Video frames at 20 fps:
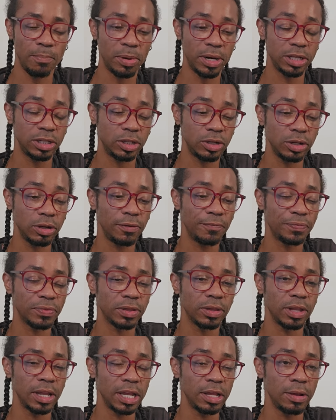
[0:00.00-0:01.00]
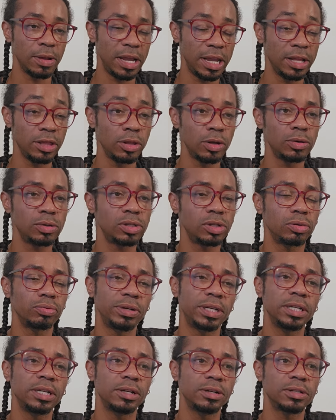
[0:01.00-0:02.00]
But it took, it, in those
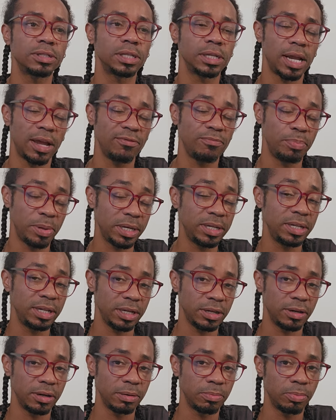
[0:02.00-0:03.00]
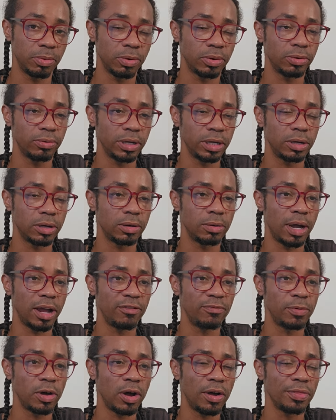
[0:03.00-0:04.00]
three years that I've been here in Puerto Rico,
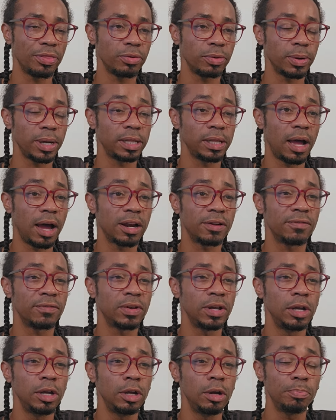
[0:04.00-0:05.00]
I've gone through a lot of